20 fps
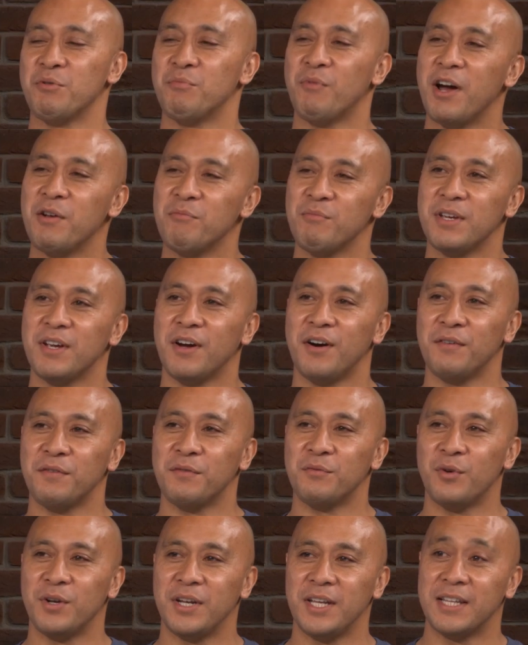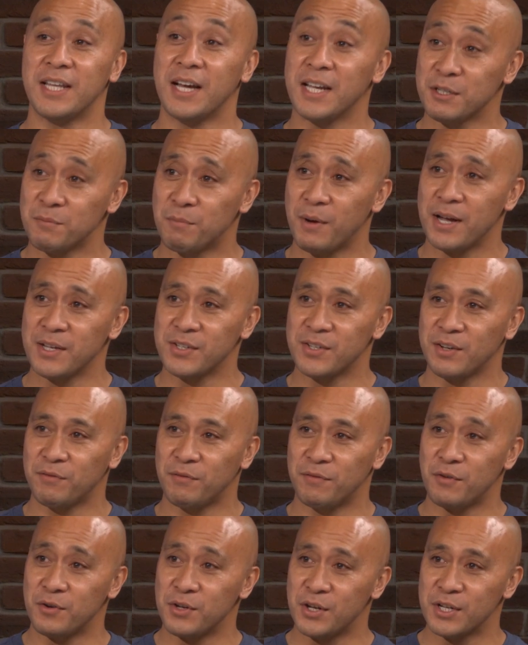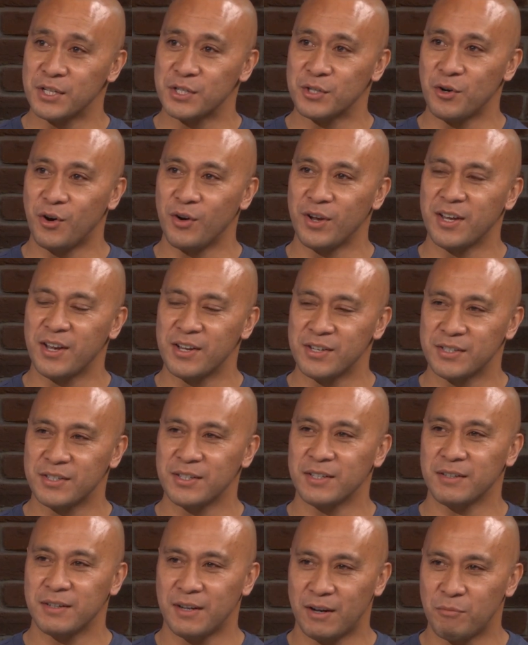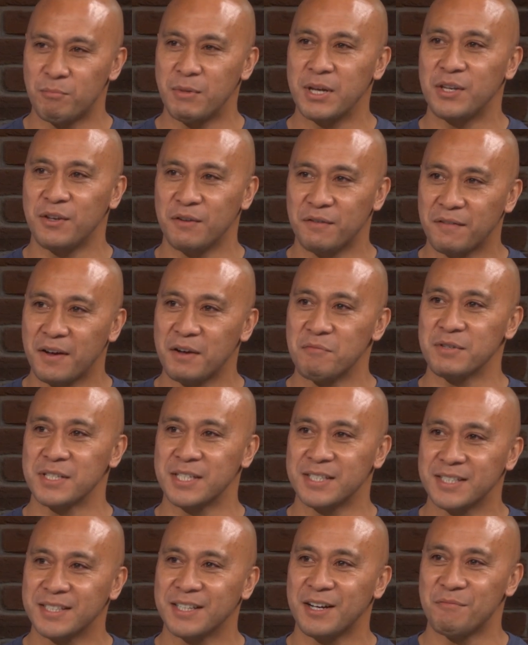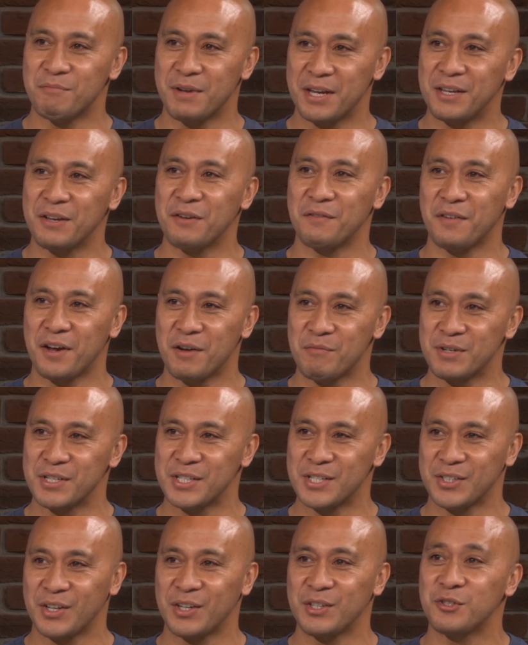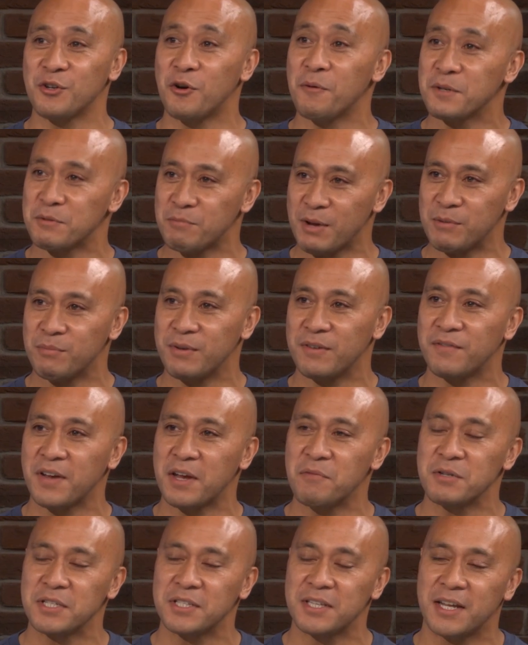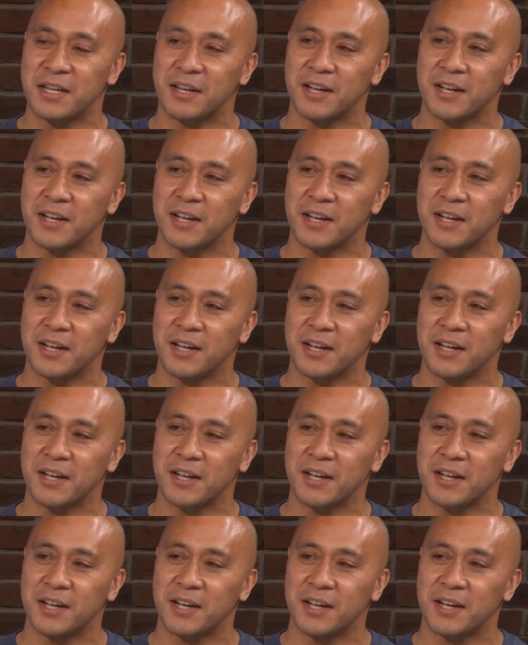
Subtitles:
remind me of, when he does pass it for you to score, he goes, I'll make you famous. I'll make you famous. So Toops made me famous that